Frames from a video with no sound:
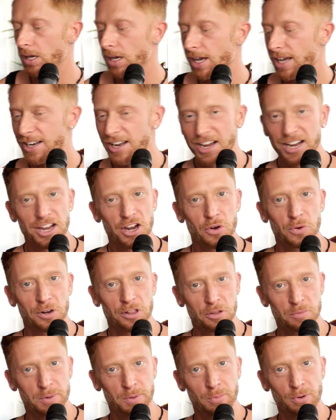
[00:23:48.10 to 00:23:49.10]
not care what
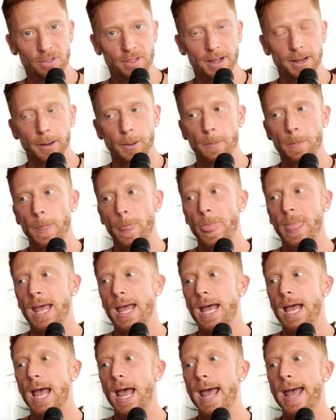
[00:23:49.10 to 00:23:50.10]
other people think.
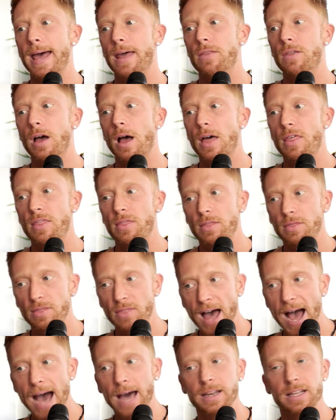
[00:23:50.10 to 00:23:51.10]
And
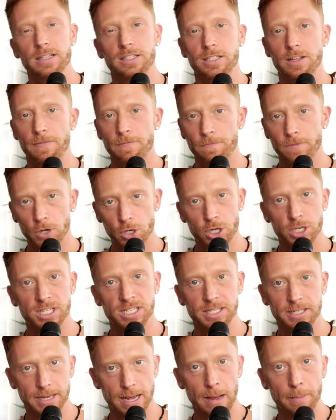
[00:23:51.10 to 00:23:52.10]
that is the first
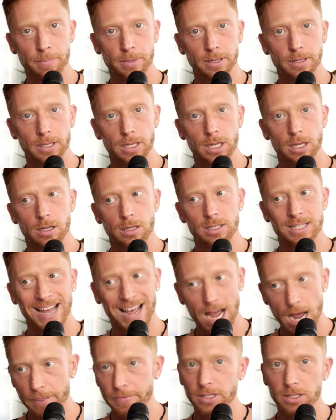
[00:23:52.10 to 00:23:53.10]
step to
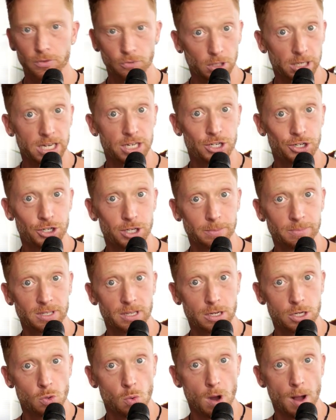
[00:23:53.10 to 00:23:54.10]
having the relationships that
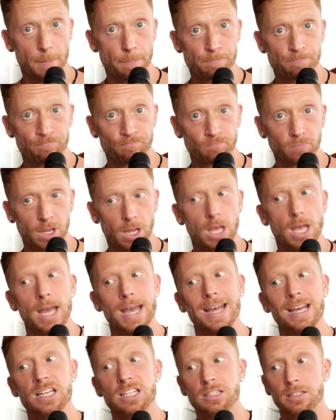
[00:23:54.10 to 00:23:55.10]
you want.
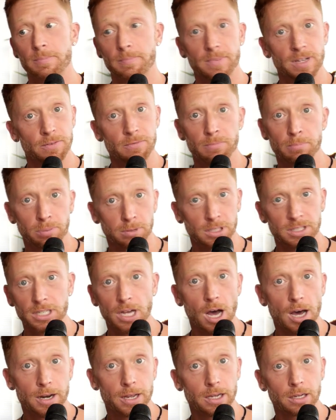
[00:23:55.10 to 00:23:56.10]

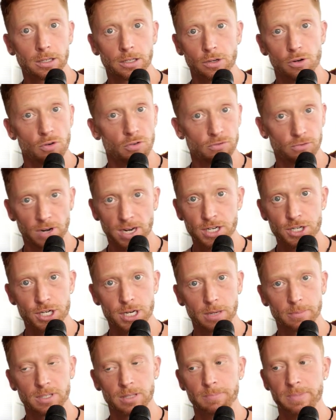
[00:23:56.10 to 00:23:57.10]
Platonic,
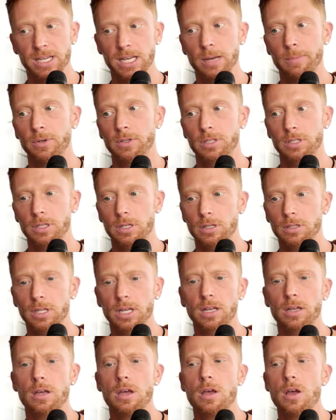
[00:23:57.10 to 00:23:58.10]
friendships, being able to,
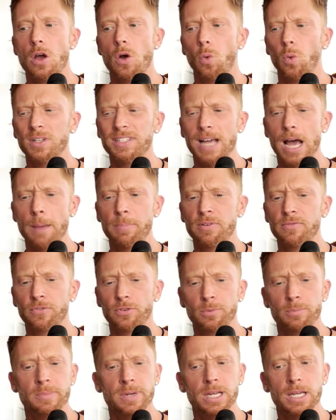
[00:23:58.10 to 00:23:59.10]
like, what's happened
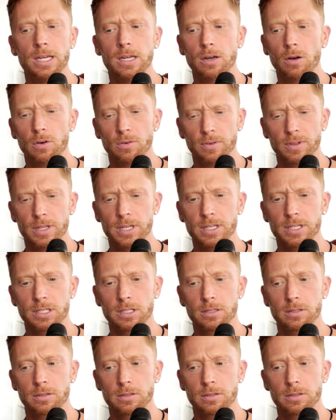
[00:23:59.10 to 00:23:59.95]
for me over this